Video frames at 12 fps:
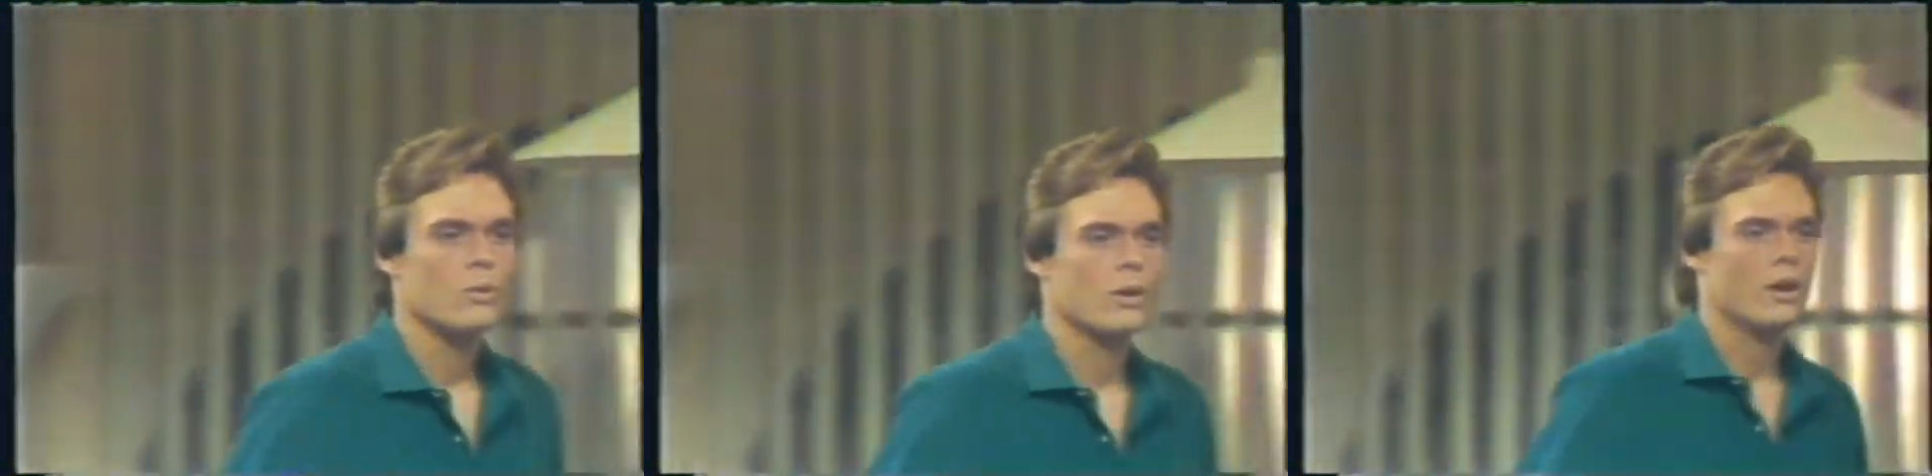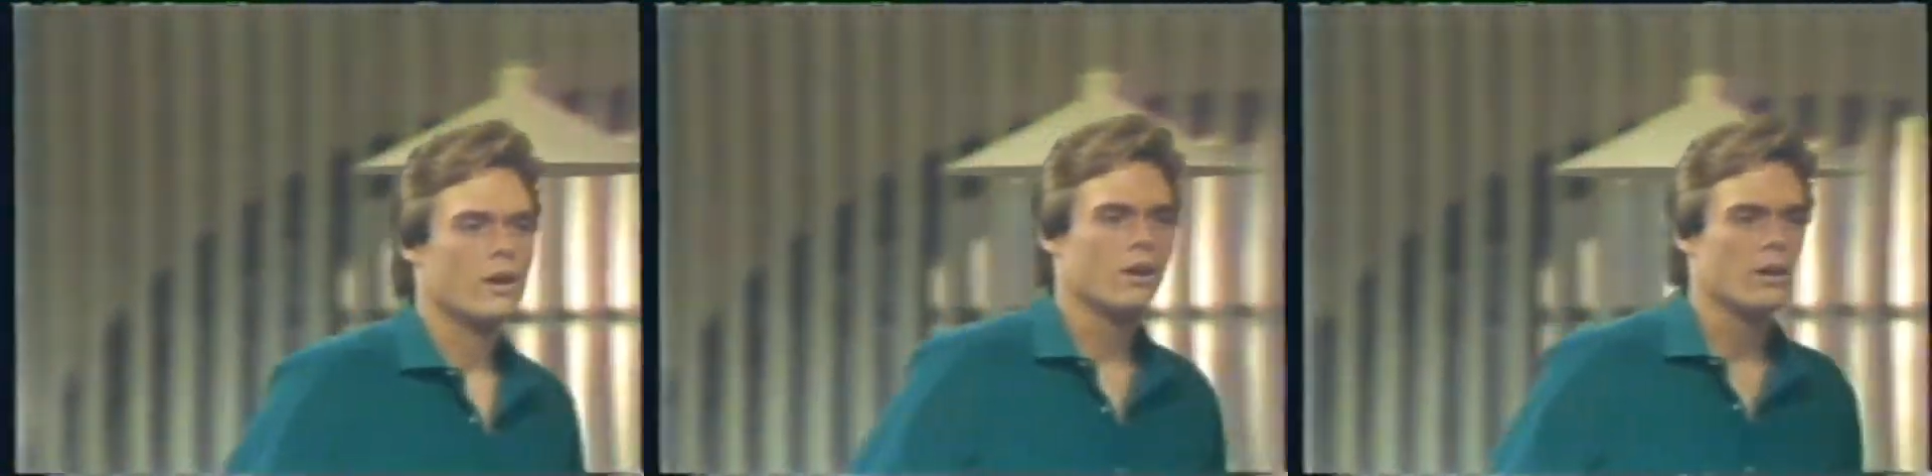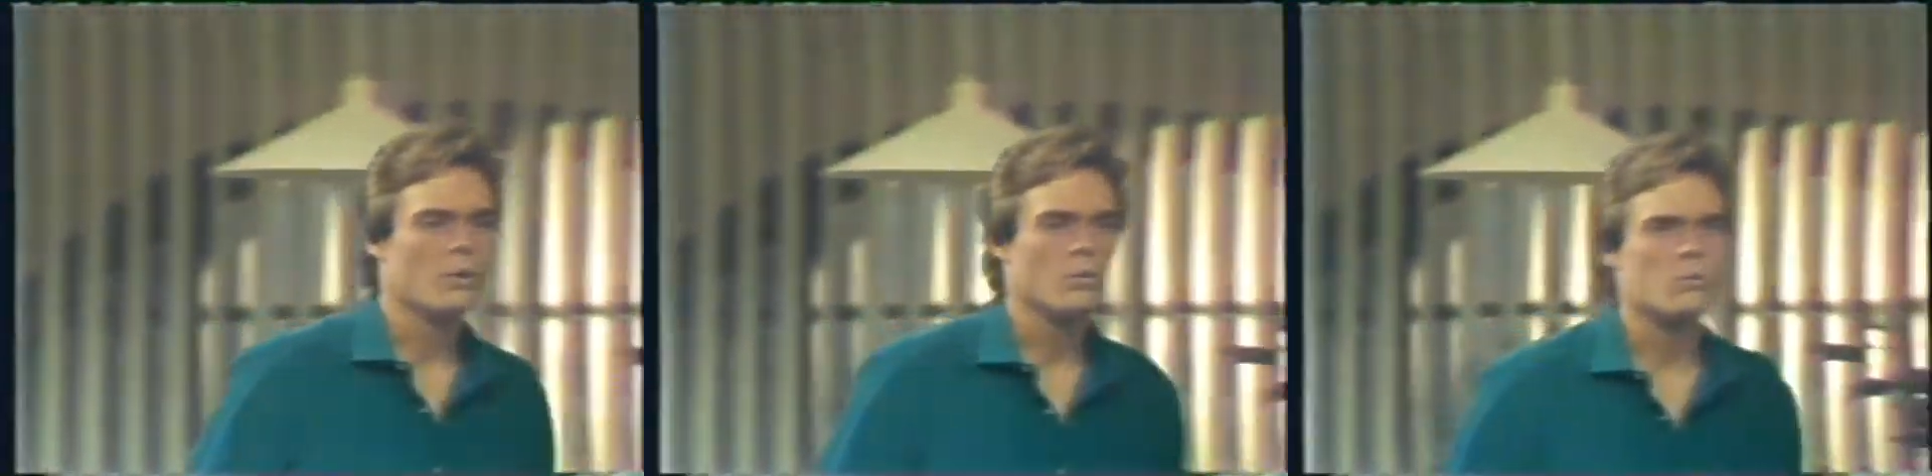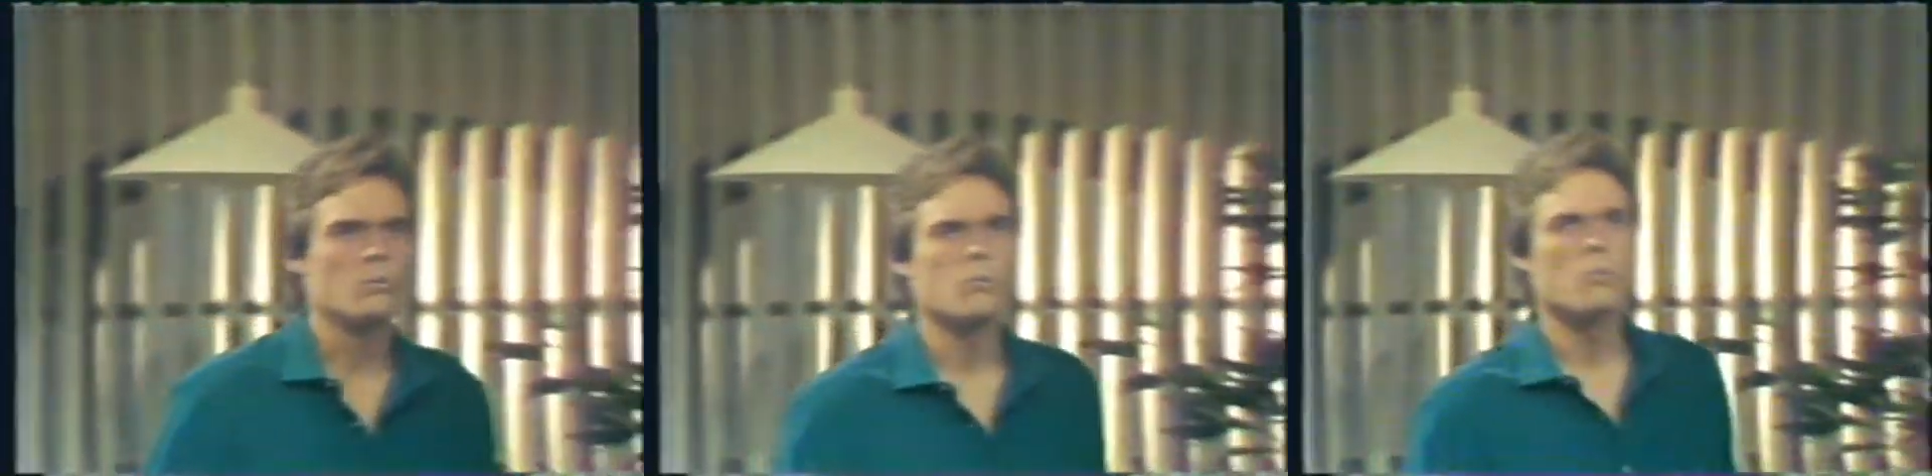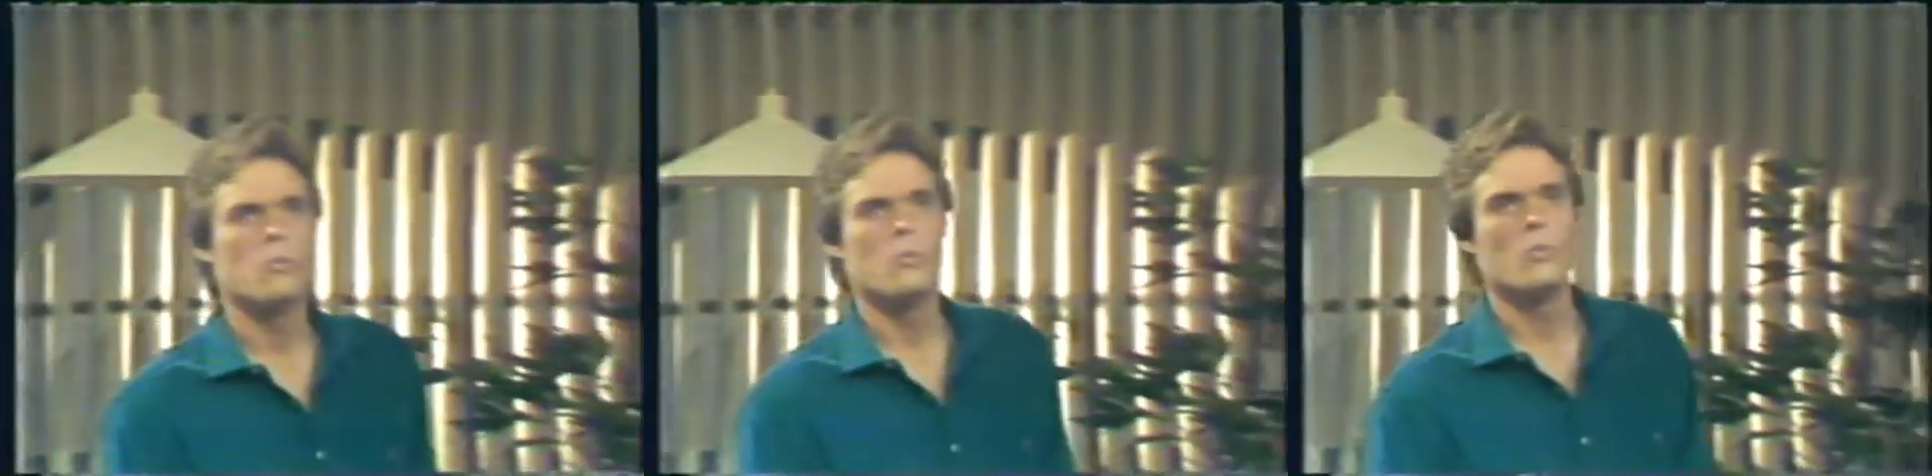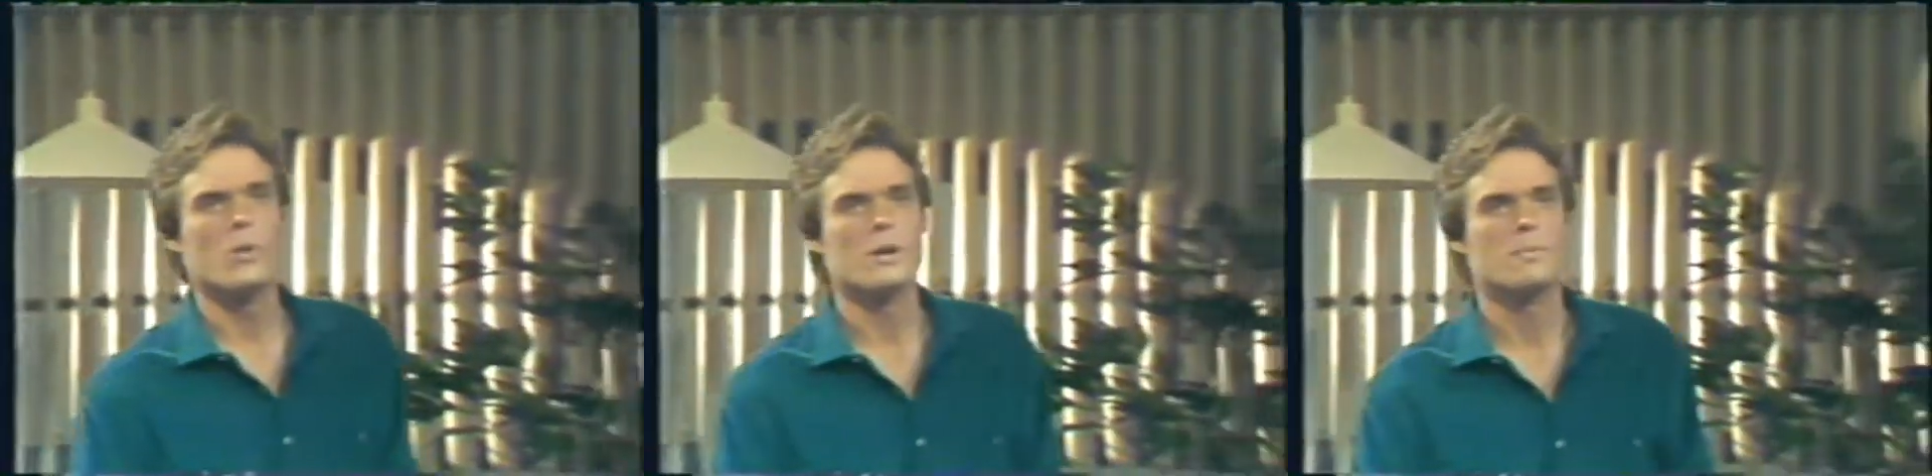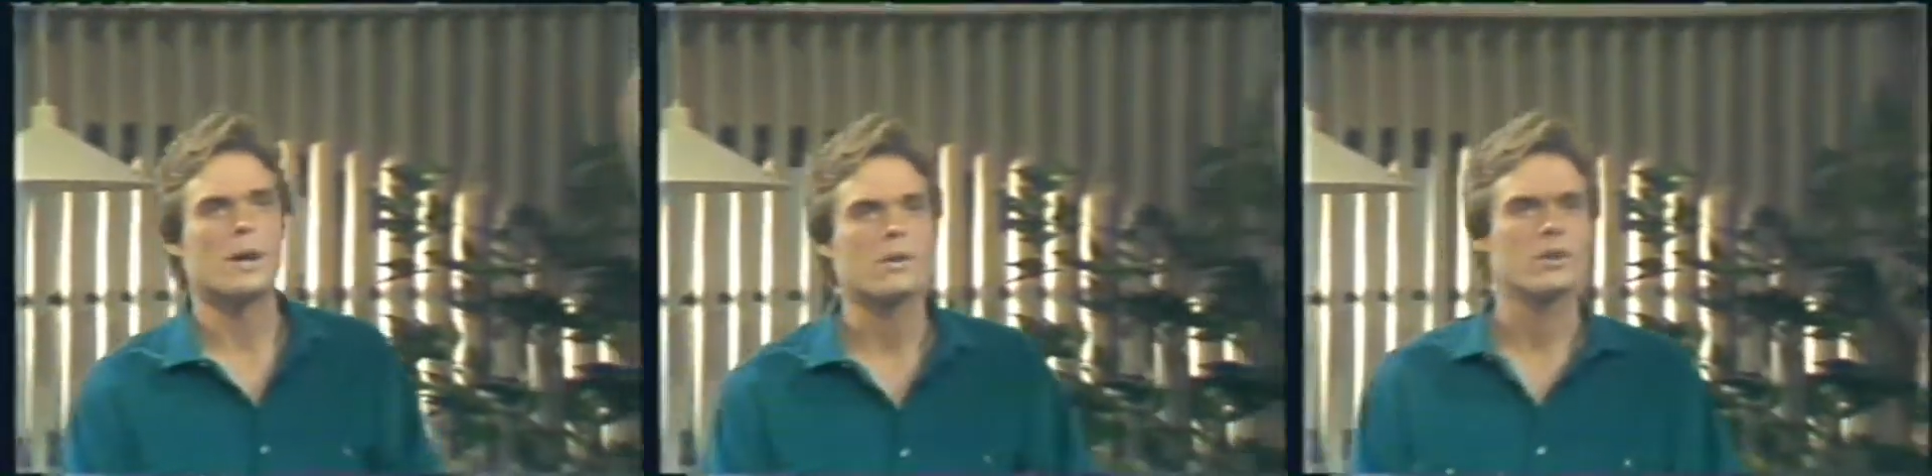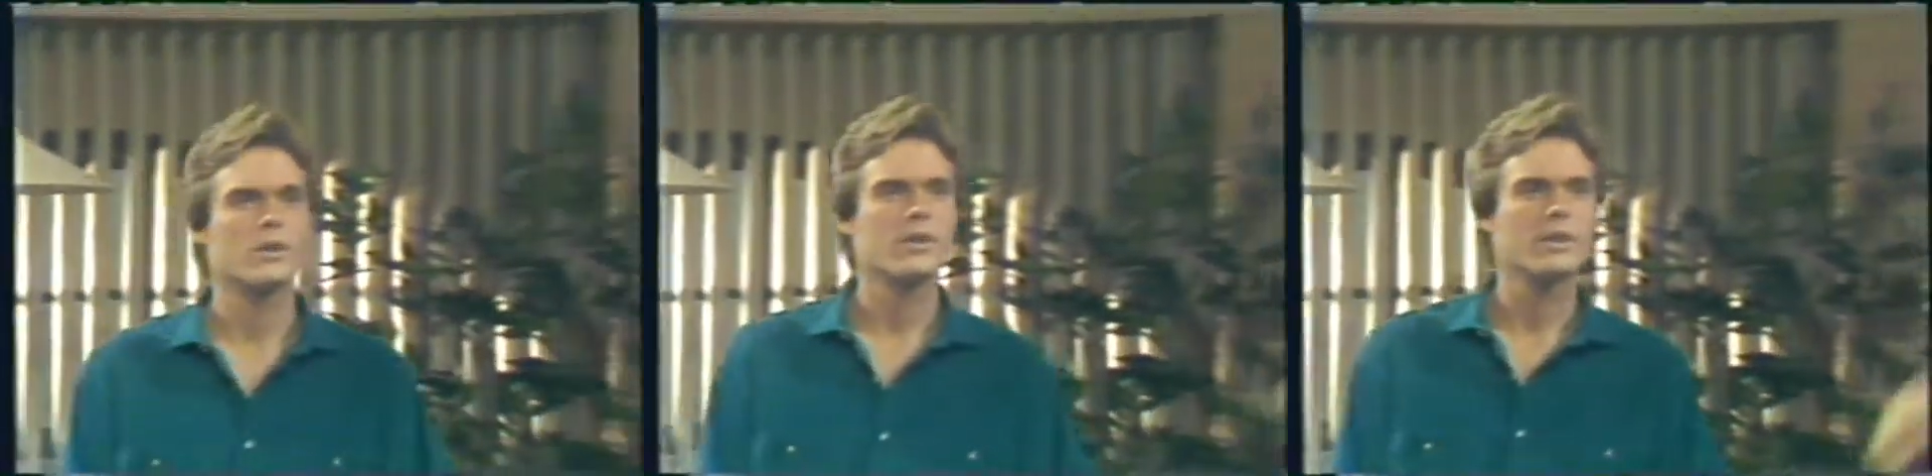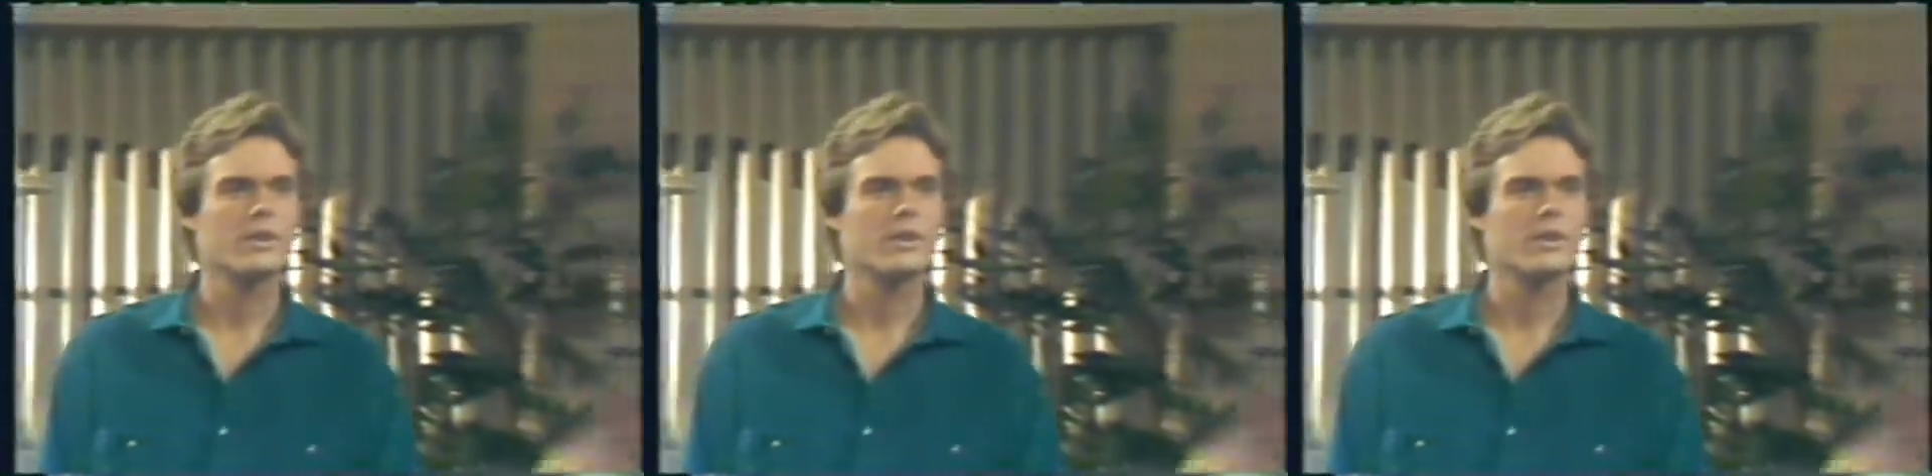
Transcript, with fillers: Uh, what about her?